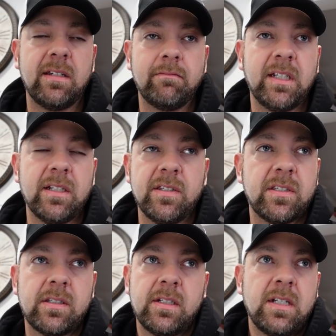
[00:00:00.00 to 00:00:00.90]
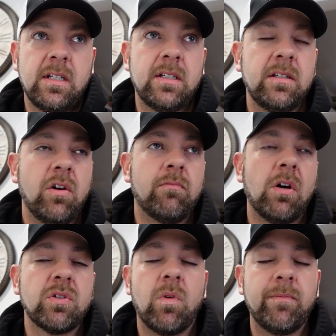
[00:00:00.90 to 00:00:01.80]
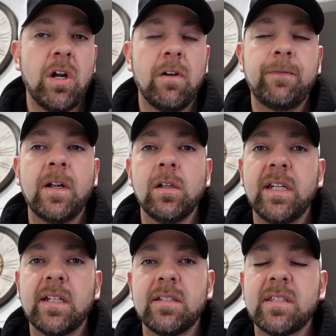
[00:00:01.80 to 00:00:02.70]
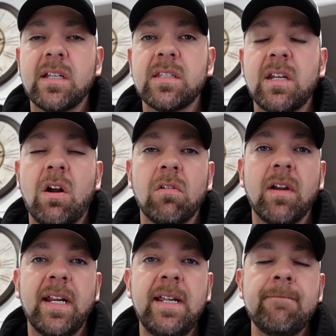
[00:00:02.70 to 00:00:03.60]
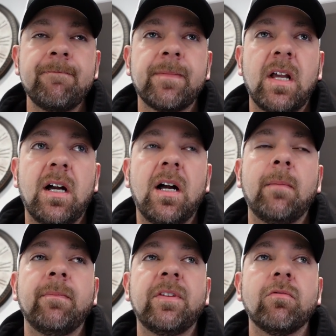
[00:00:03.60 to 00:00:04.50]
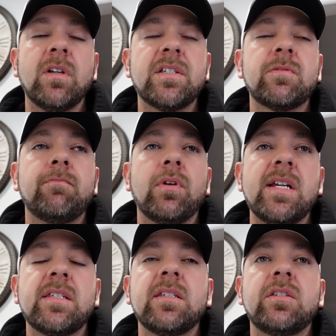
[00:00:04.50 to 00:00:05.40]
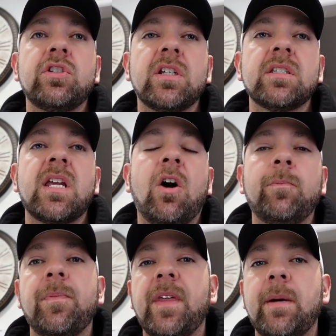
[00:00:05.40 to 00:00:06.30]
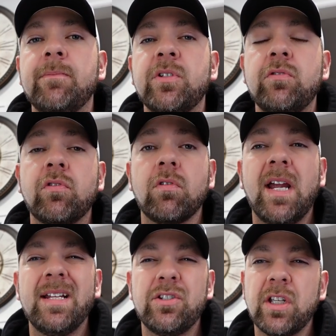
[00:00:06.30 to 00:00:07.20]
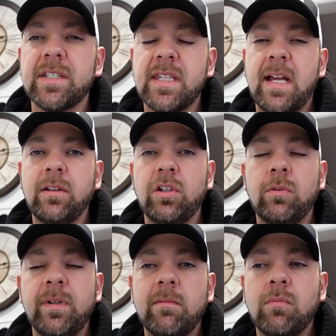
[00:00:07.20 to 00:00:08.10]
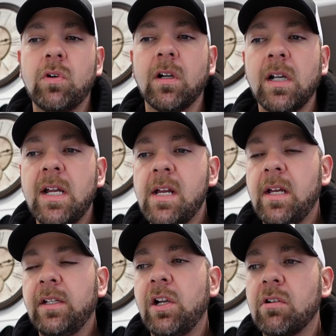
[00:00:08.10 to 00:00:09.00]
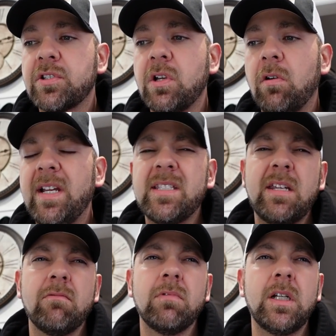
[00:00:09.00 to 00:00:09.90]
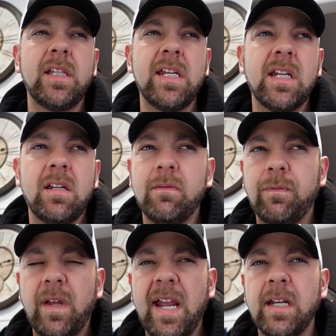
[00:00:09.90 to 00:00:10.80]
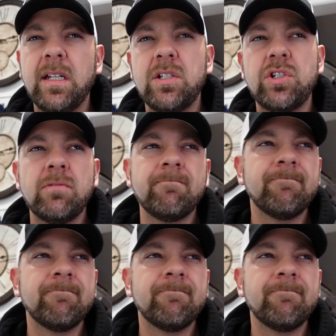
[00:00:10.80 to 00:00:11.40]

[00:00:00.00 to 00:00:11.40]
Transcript: them because you know, most women are fairly consistent already um, the wrist braces just help them to create just that little bit more. You know, so is it really an advantage?